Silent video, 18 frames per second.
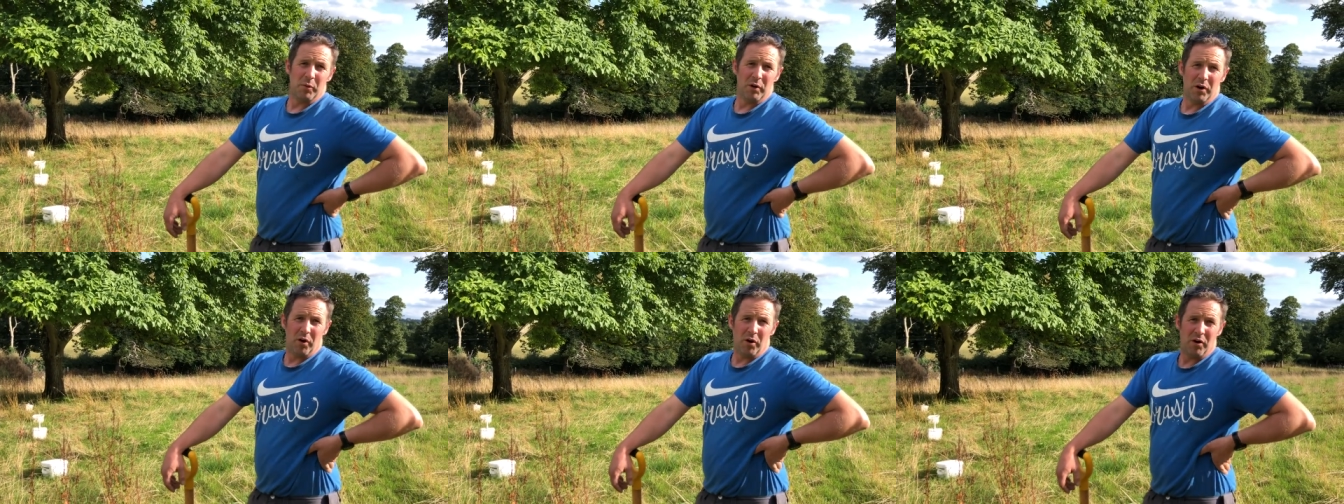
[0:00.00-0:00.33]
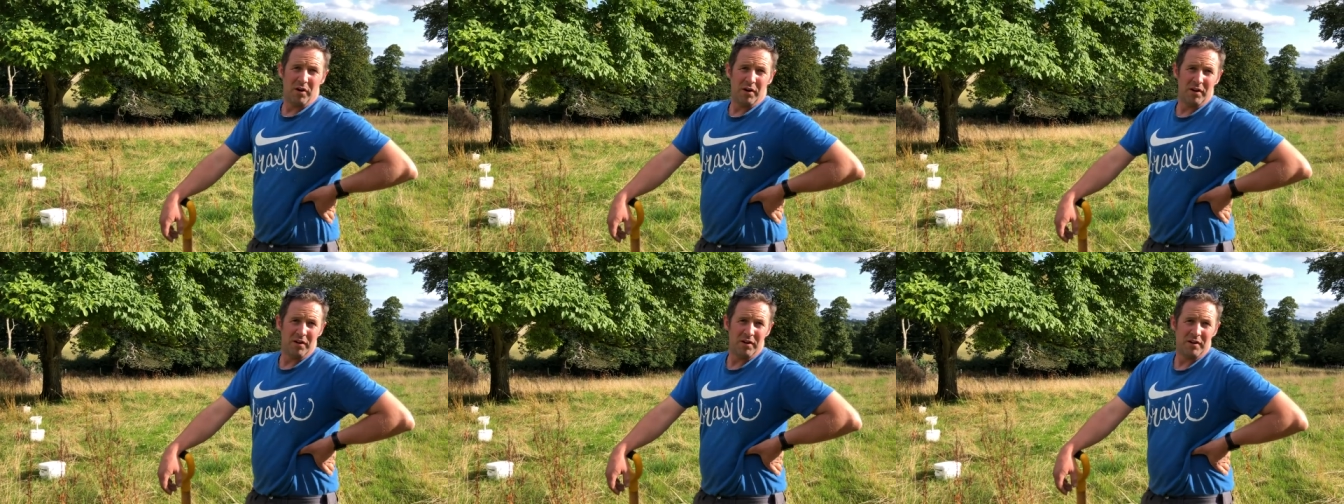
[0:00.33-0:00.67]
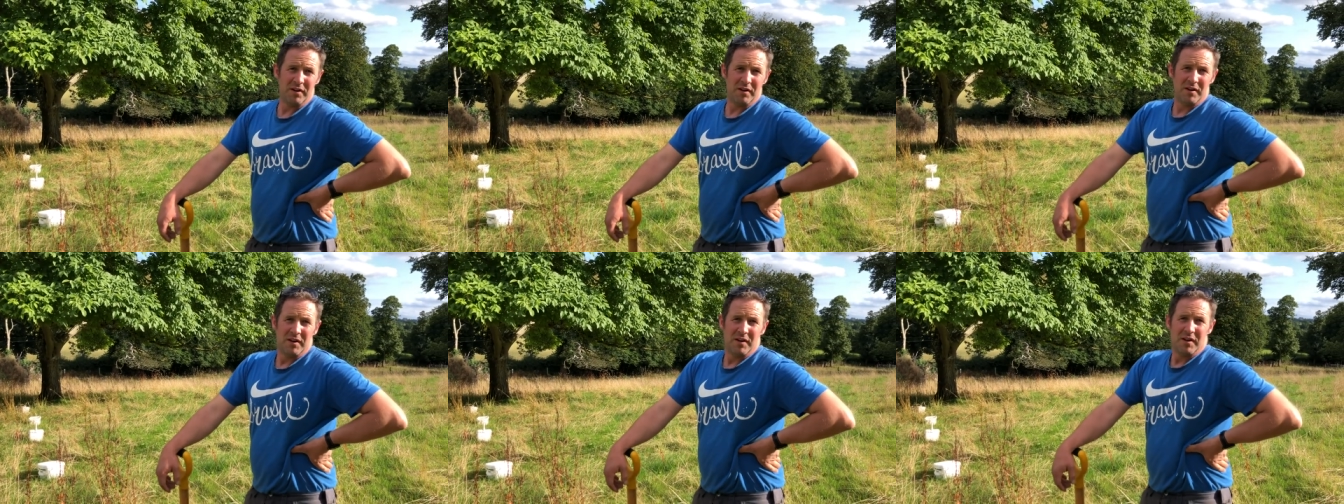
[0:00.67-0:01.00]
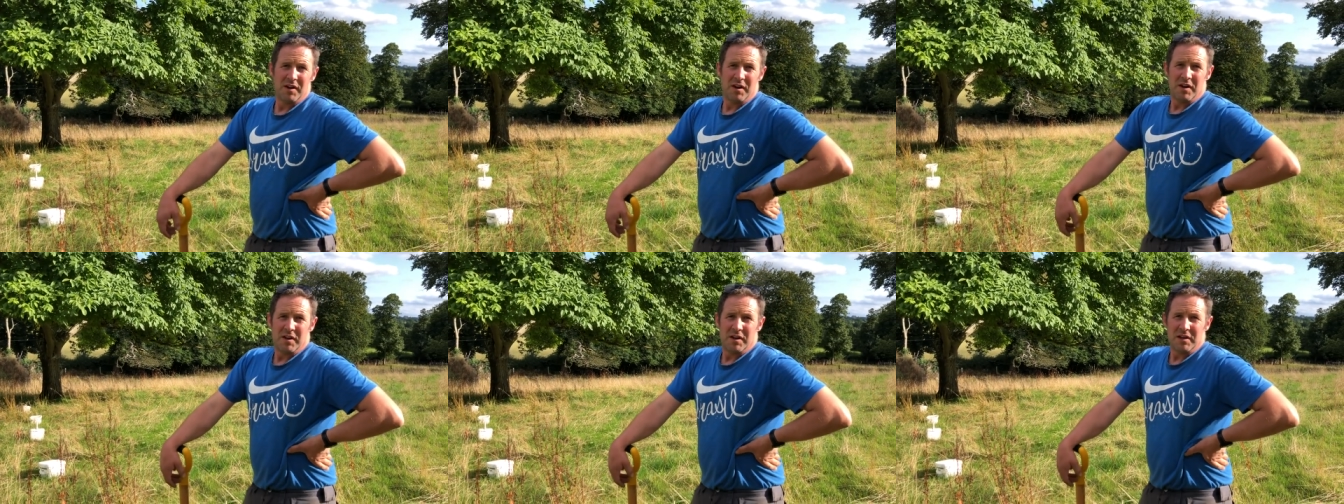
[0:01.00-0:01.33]
which is a very short
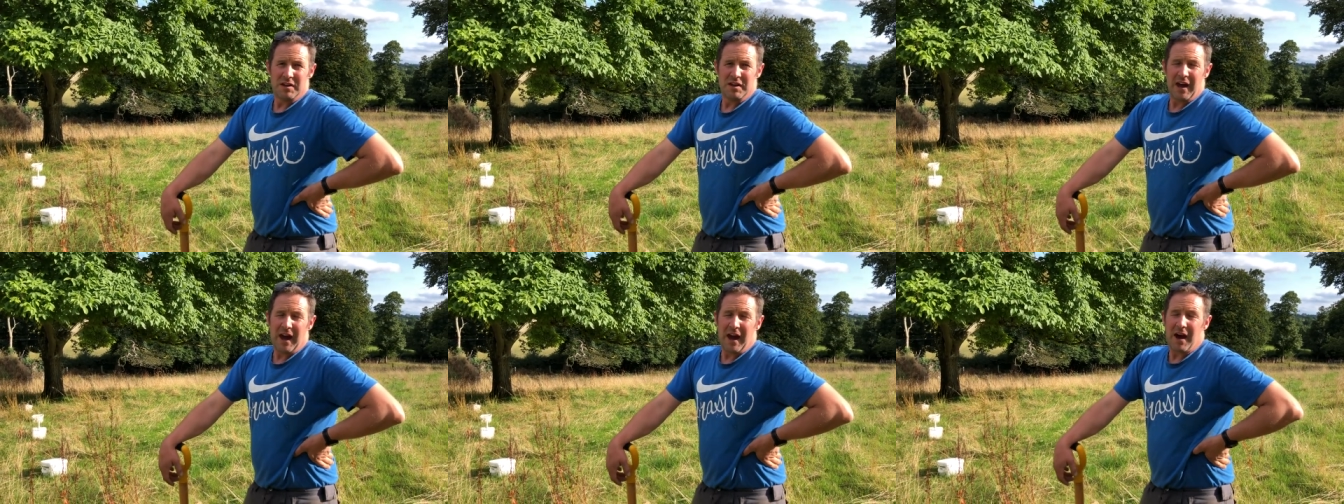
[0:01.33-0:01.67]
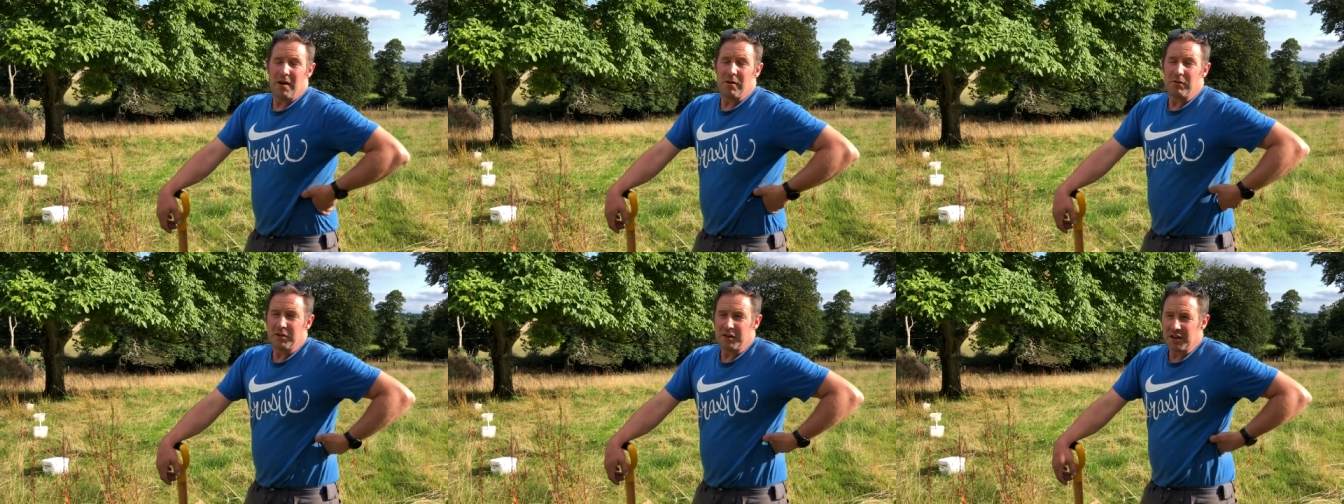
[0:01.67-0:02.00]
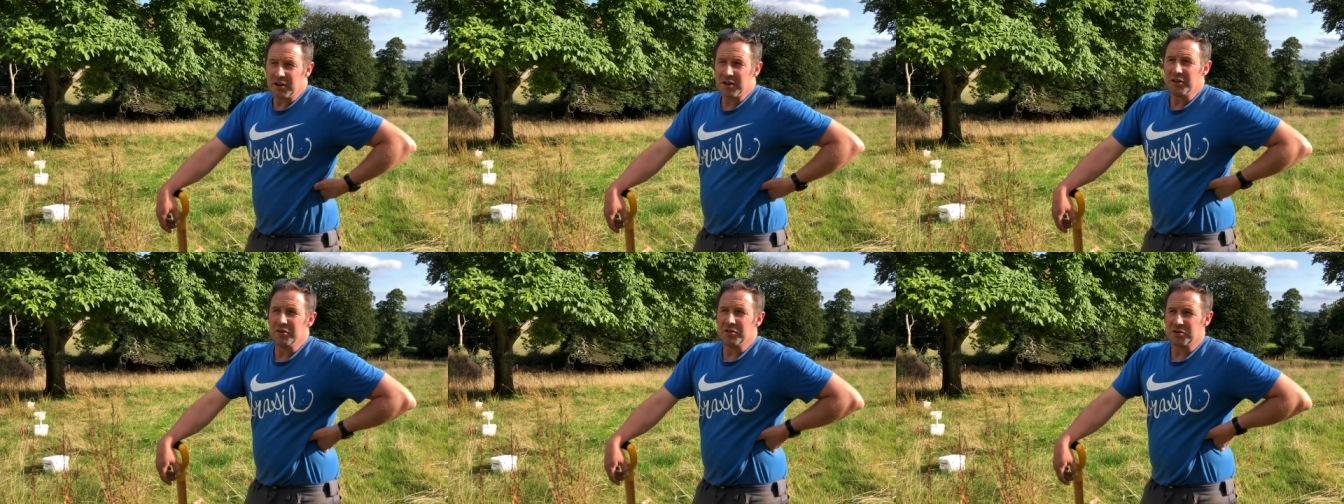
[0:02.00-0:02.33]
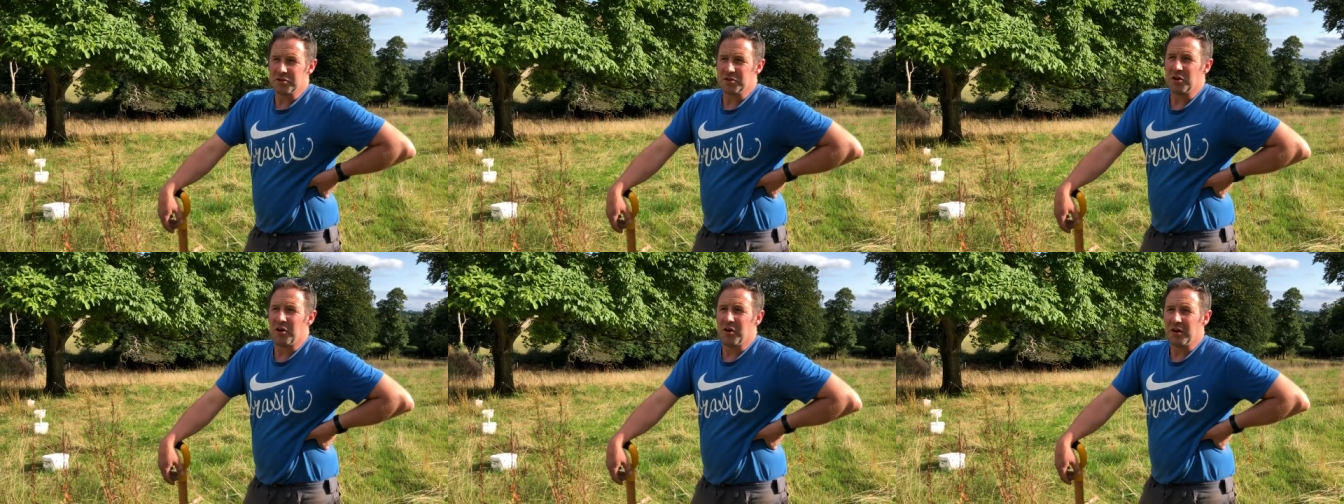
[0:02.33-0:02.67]
rotation. Yeah, we can go
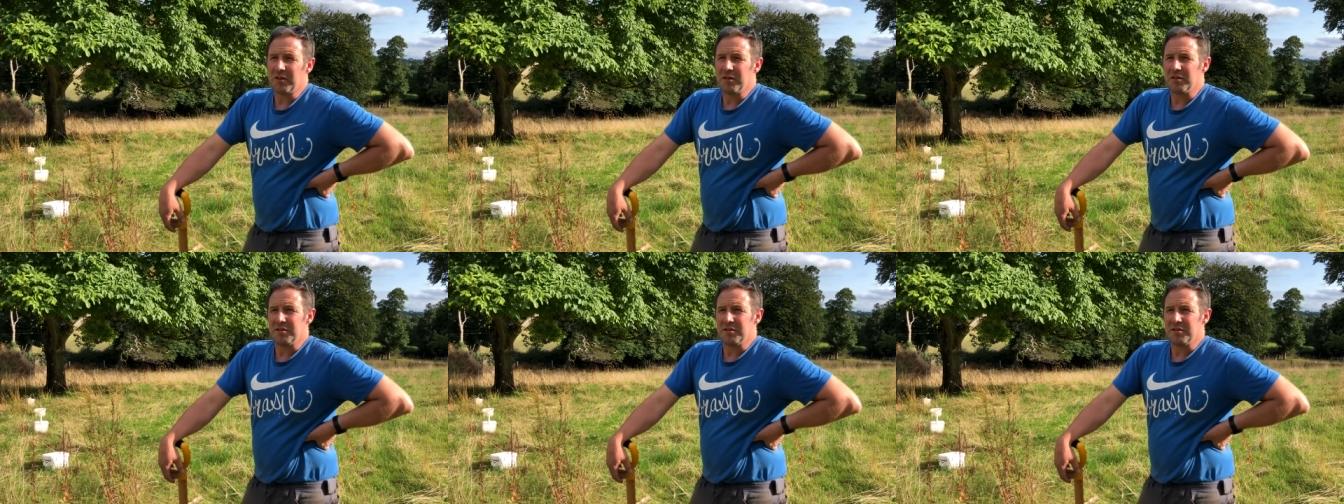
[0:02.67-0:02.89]
shorter.